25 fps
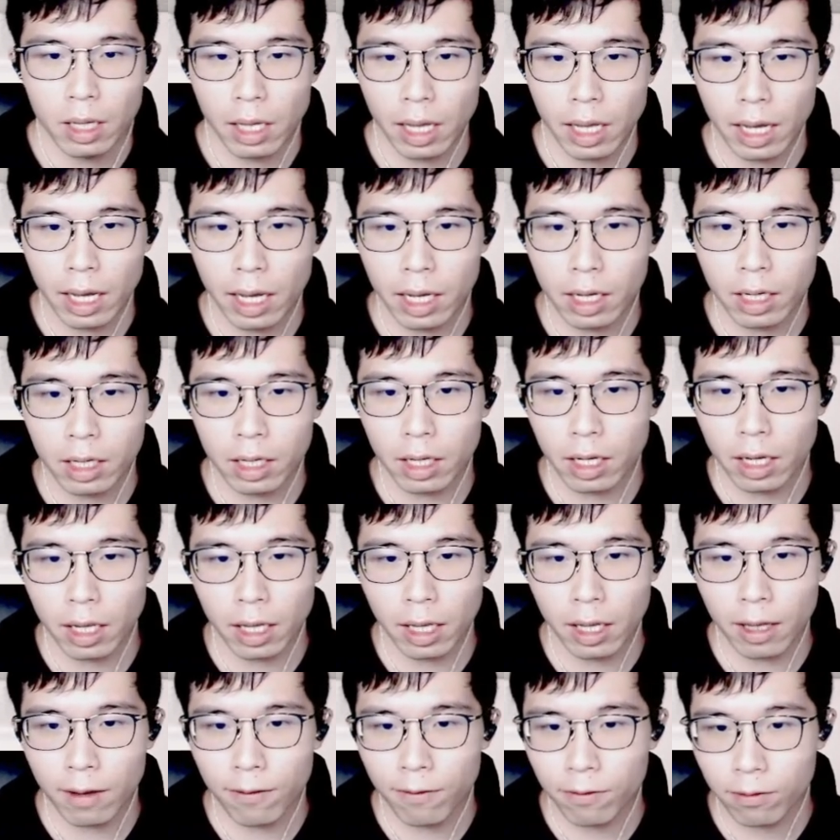And
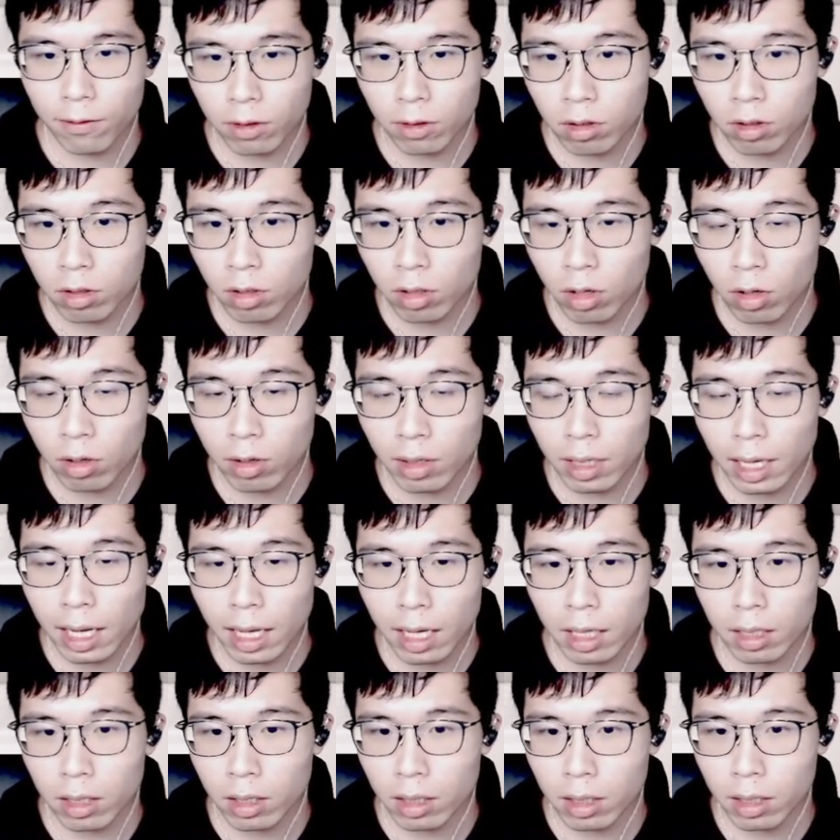if the
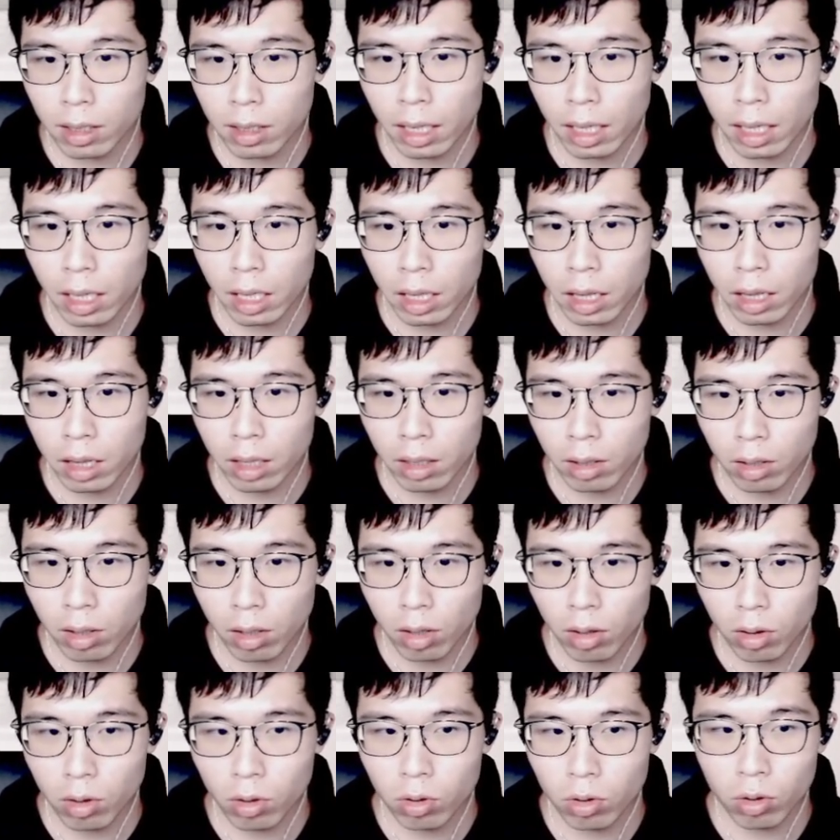ladder is
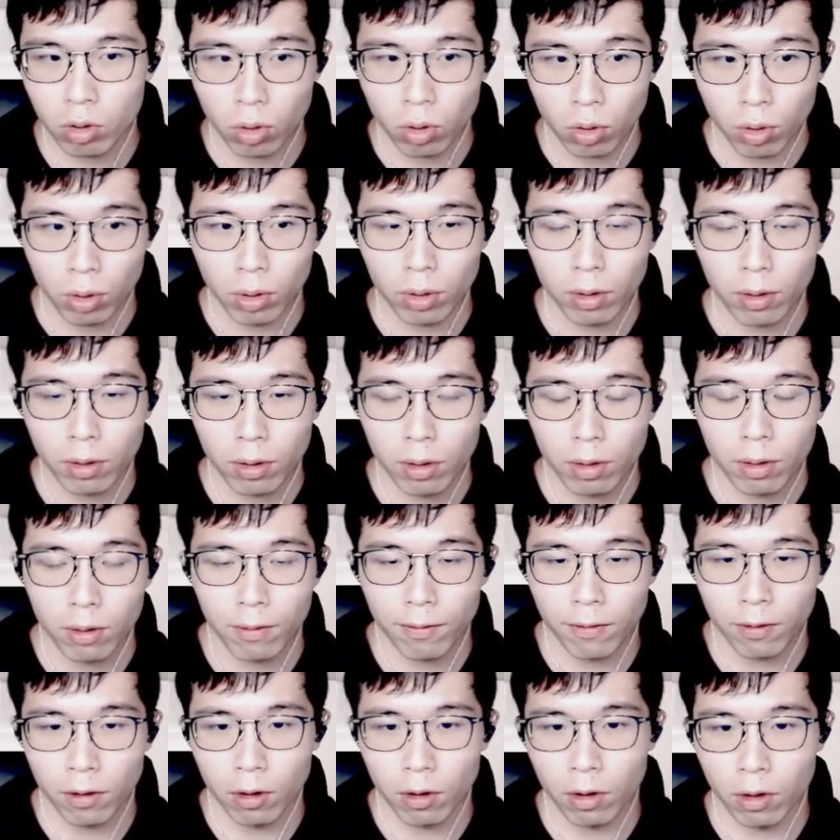not good
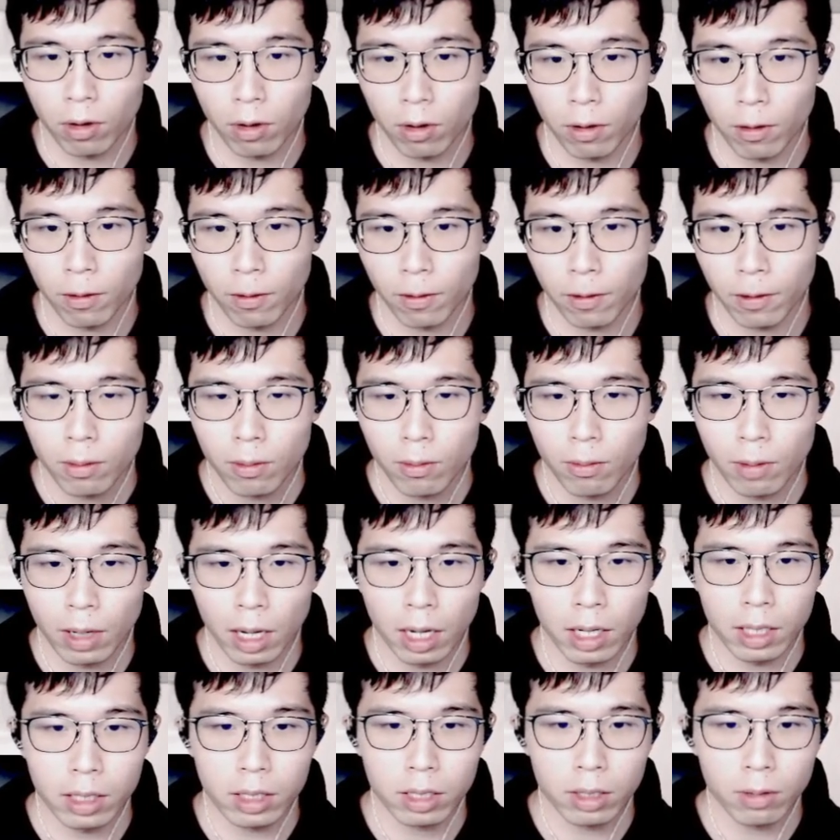for
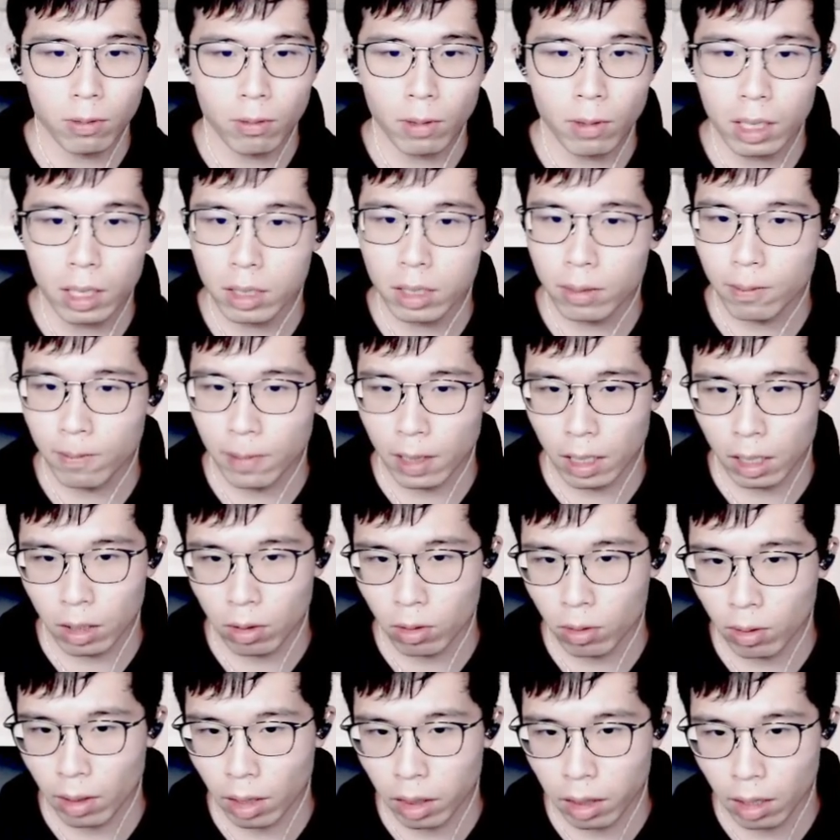white, white may
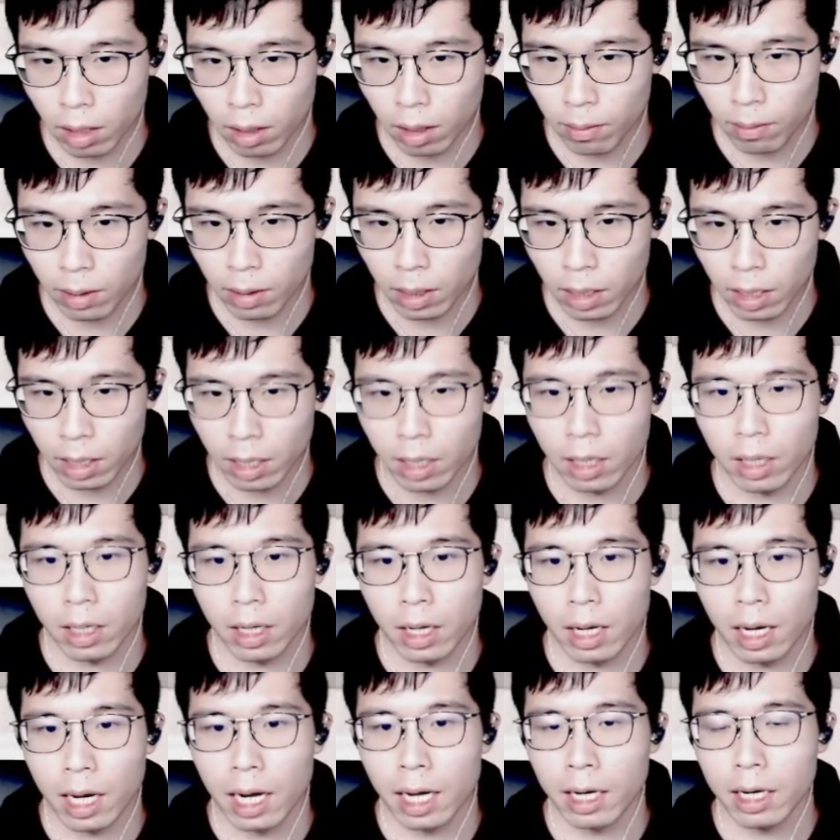consider playing
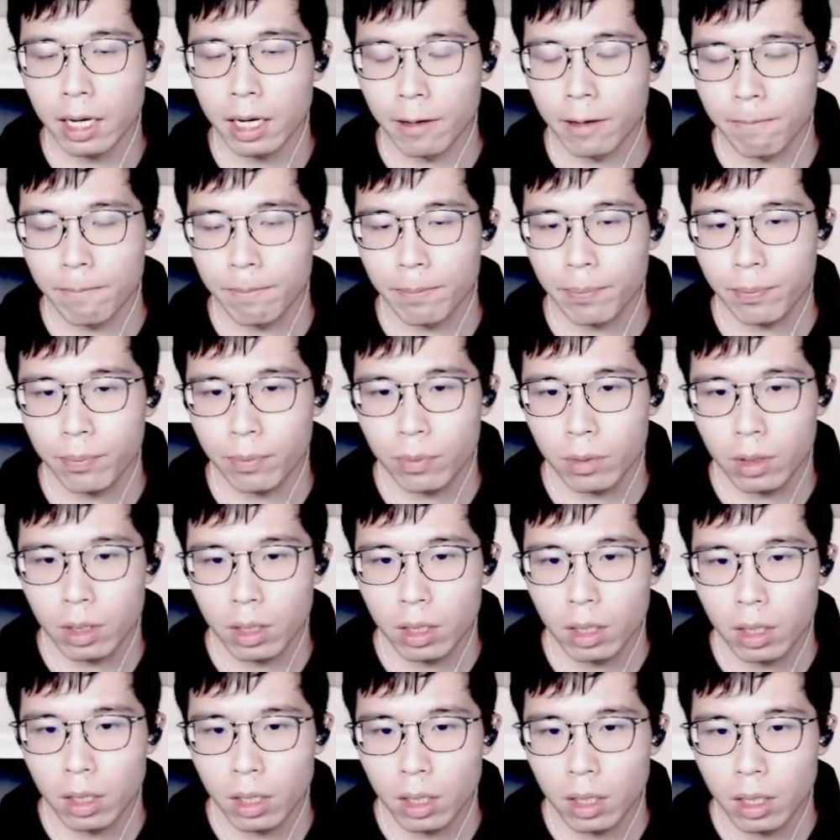a Hane.
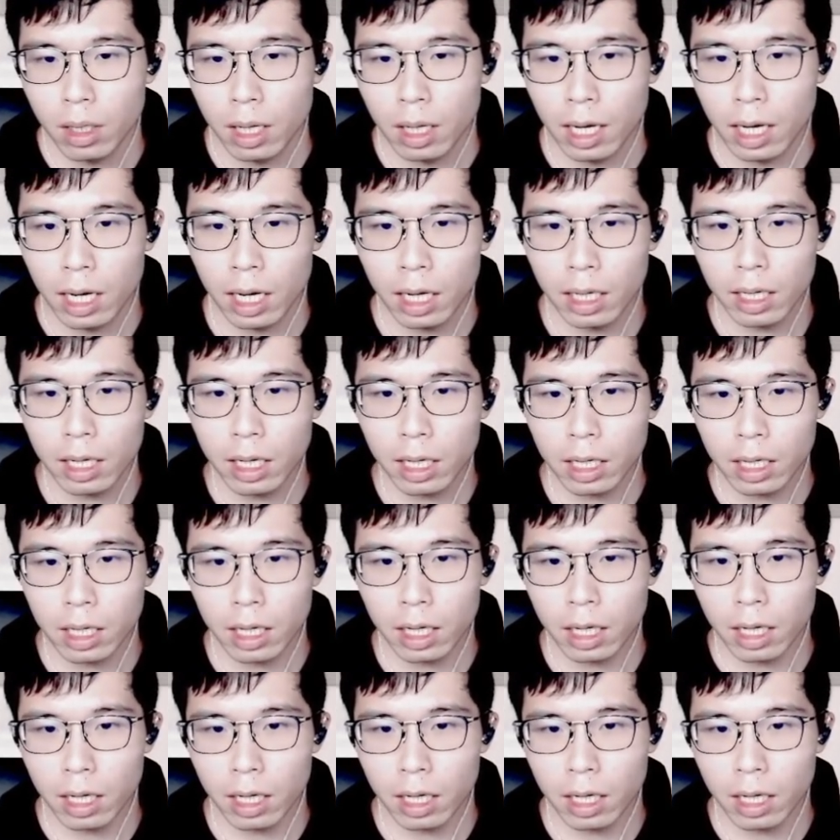A Hane,